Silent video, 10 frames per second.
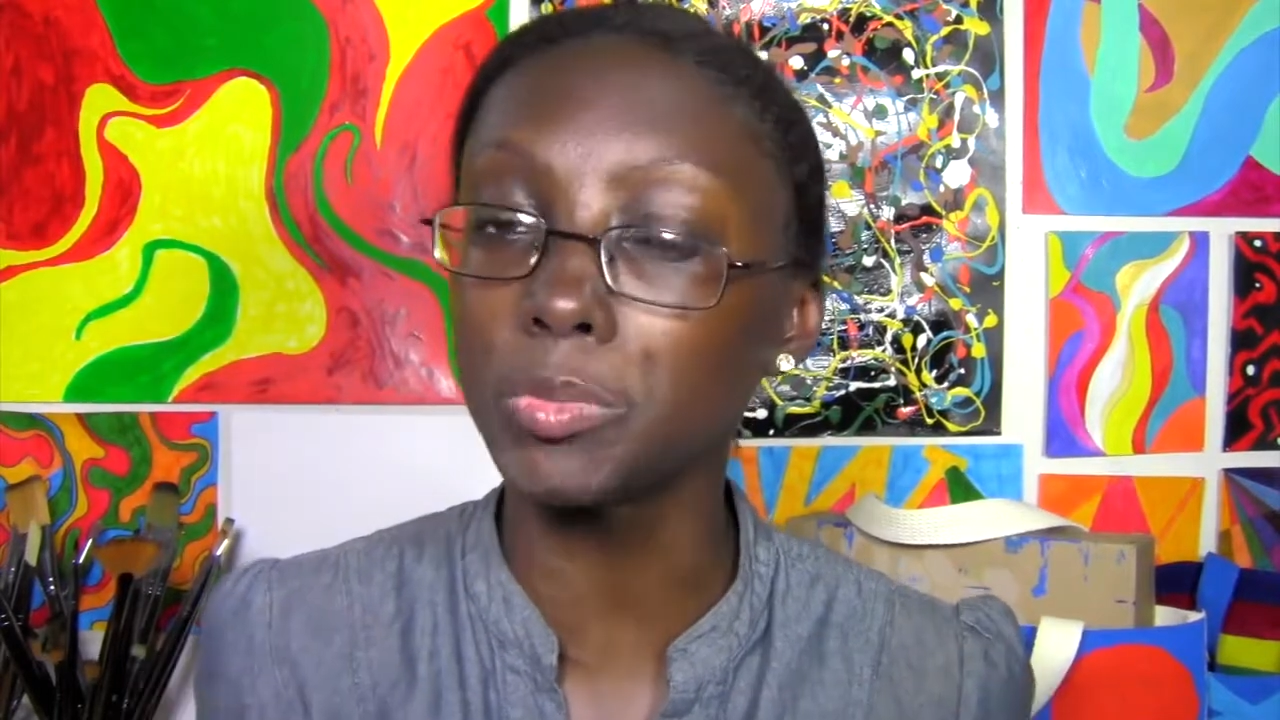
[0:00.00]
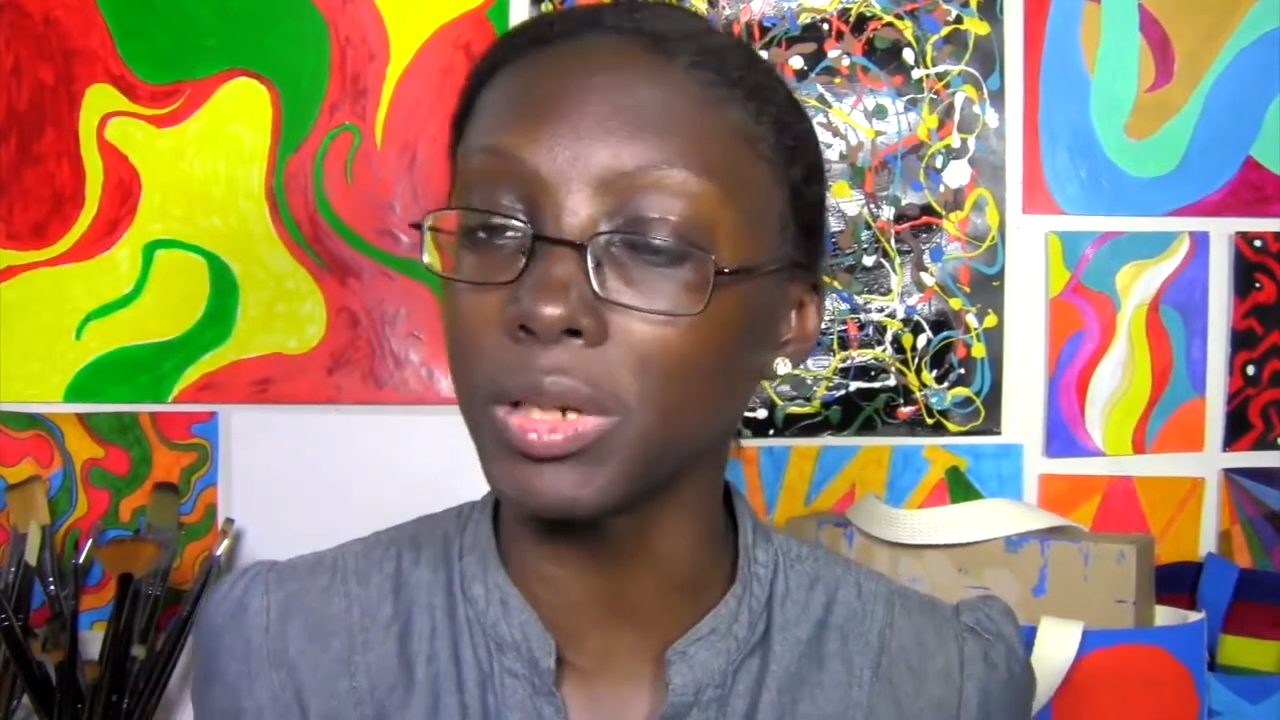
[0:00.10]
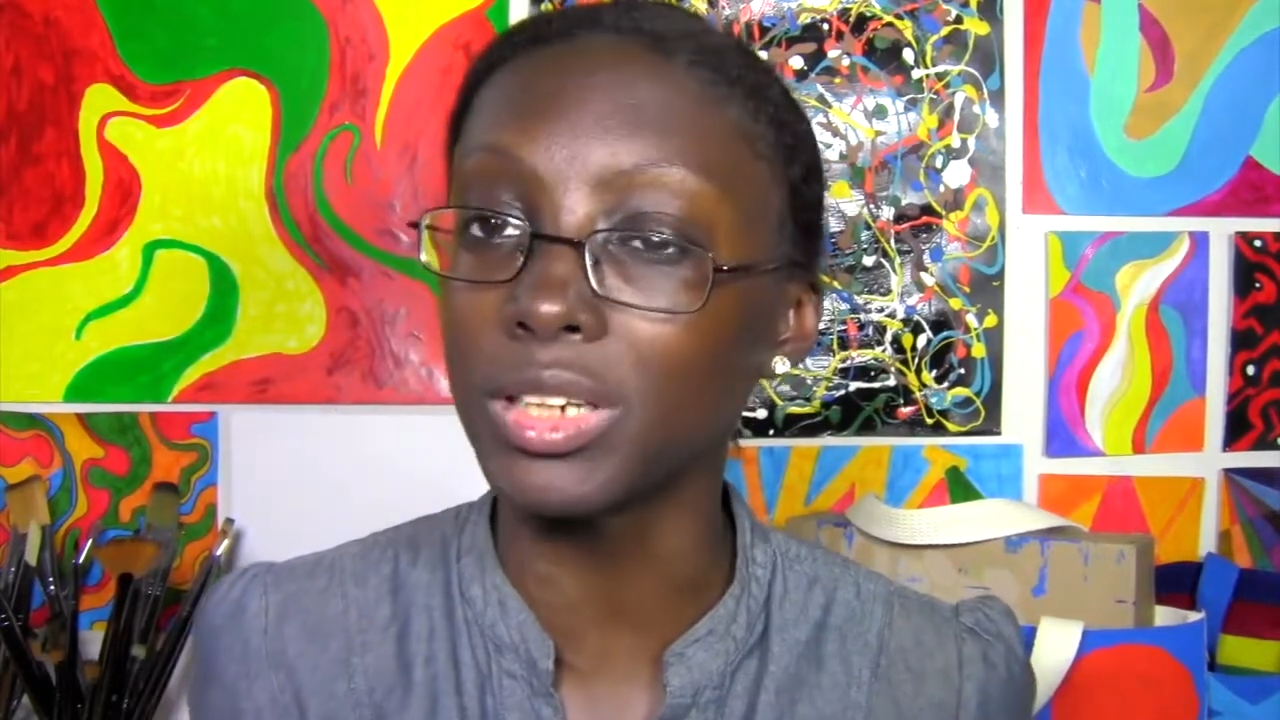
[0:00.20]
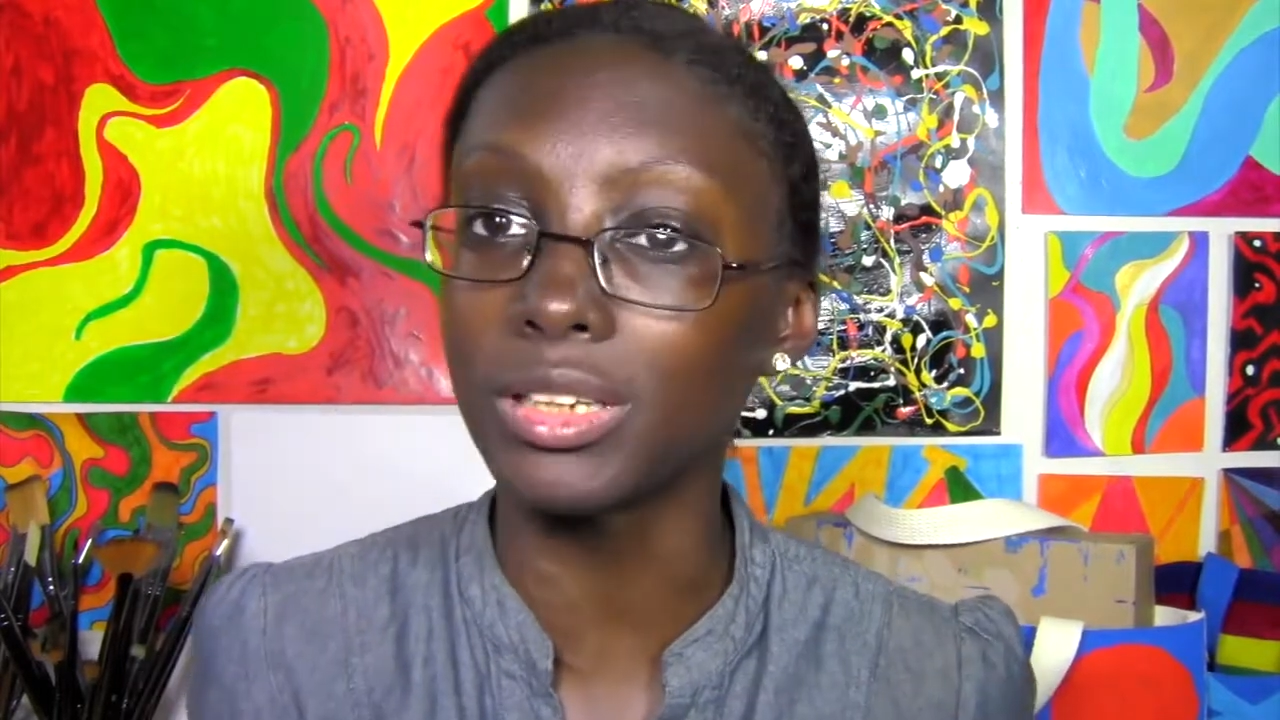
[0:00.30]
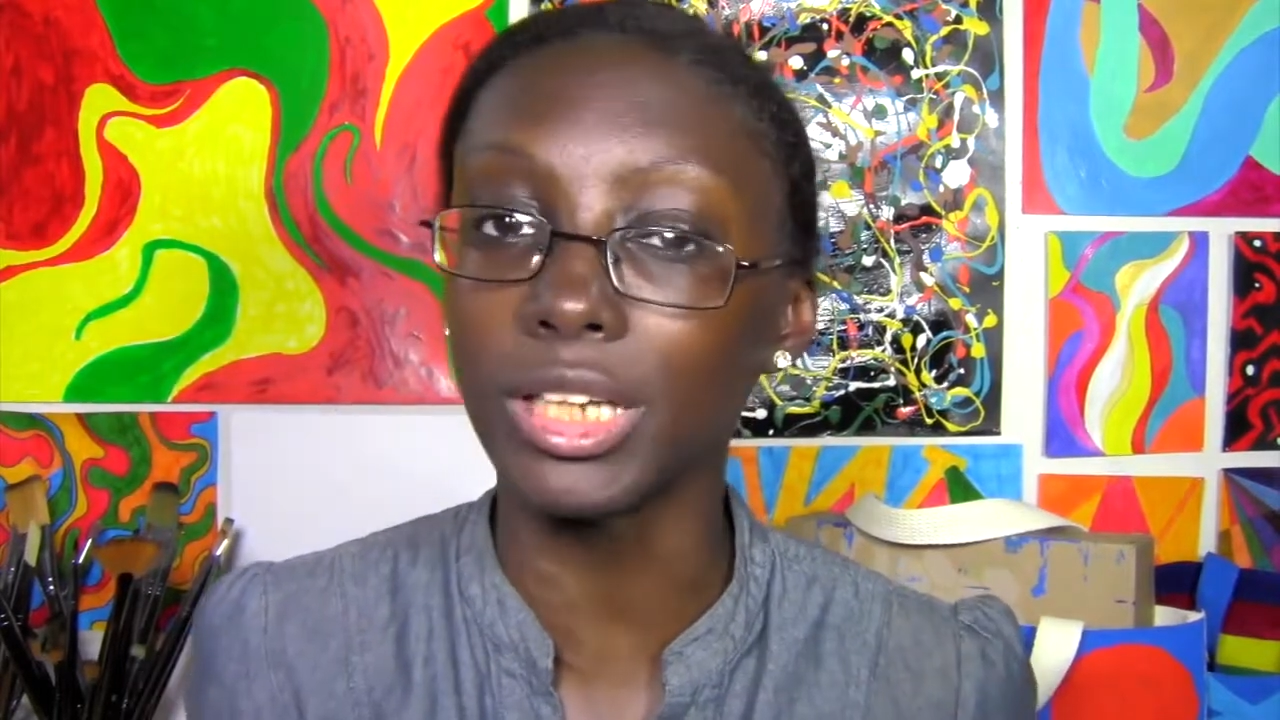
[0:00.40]

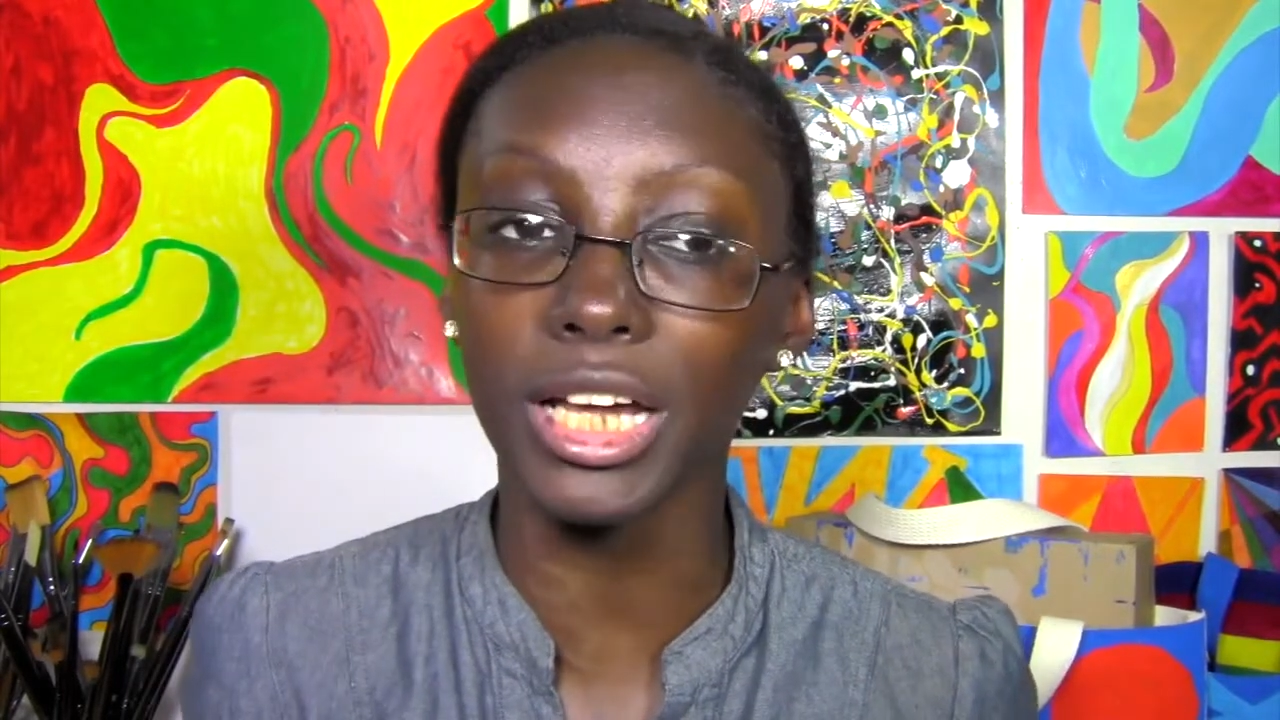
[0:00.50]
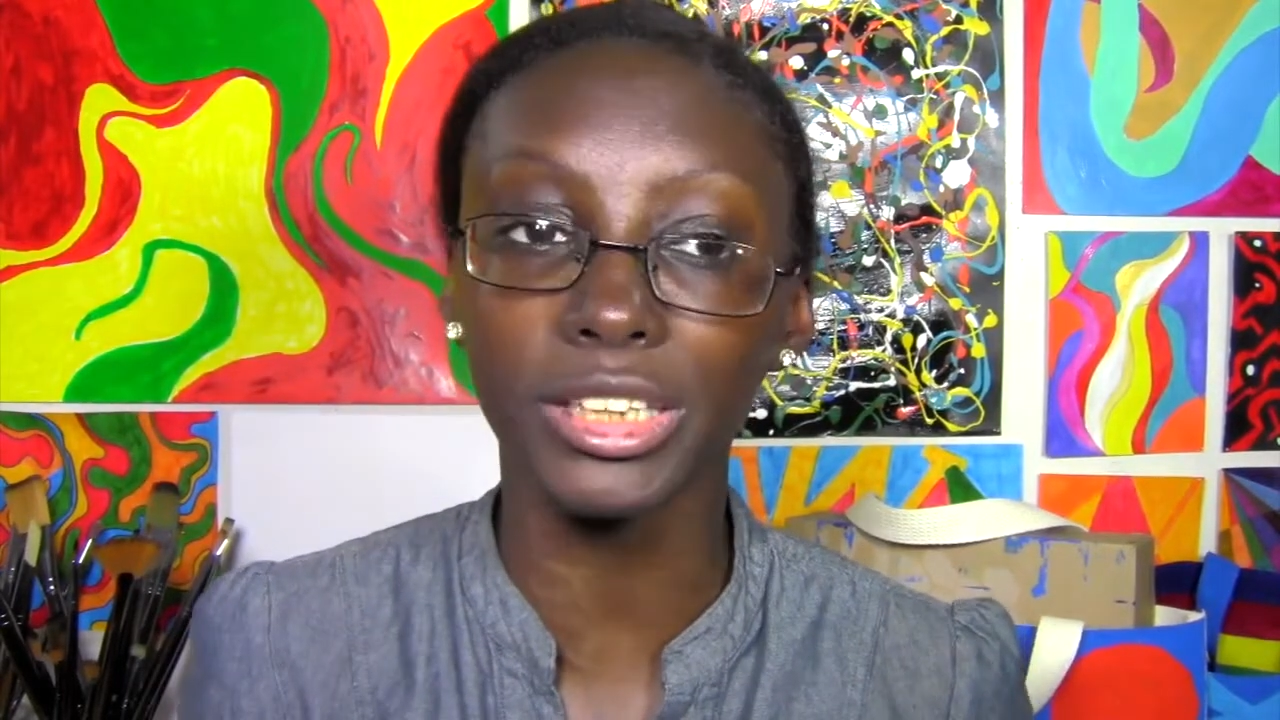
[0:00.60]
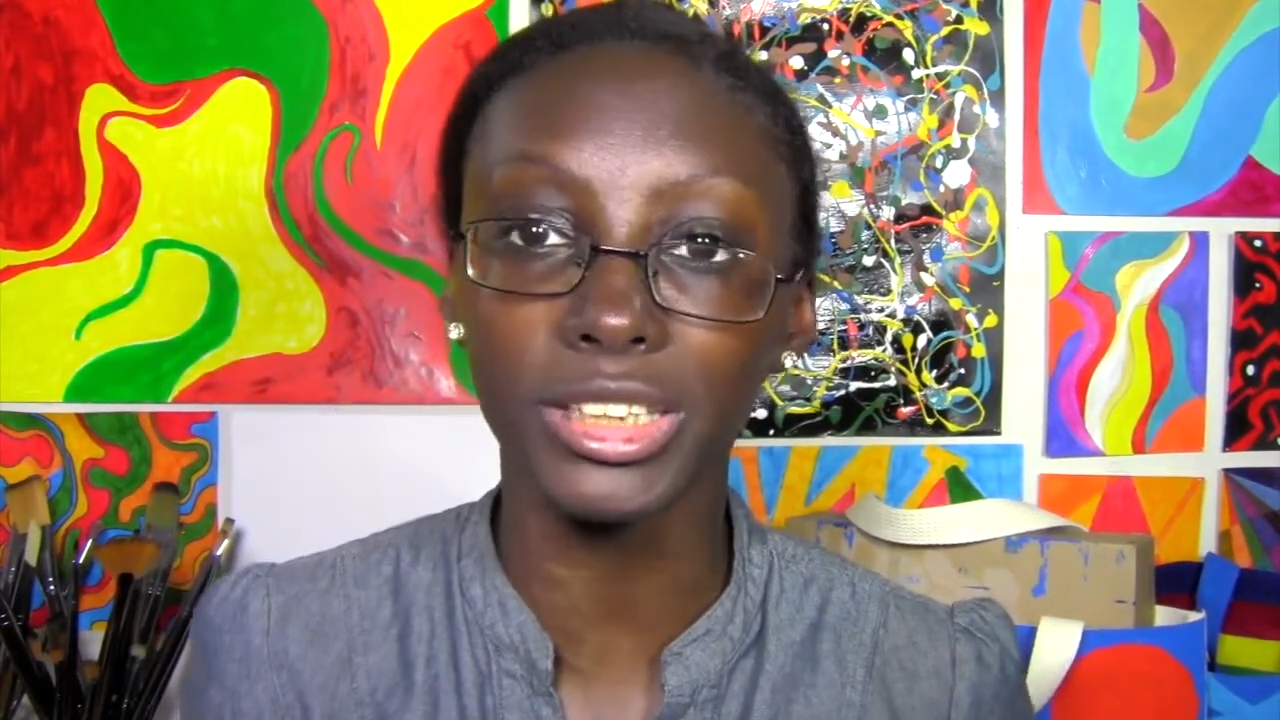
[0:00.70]
spend a lot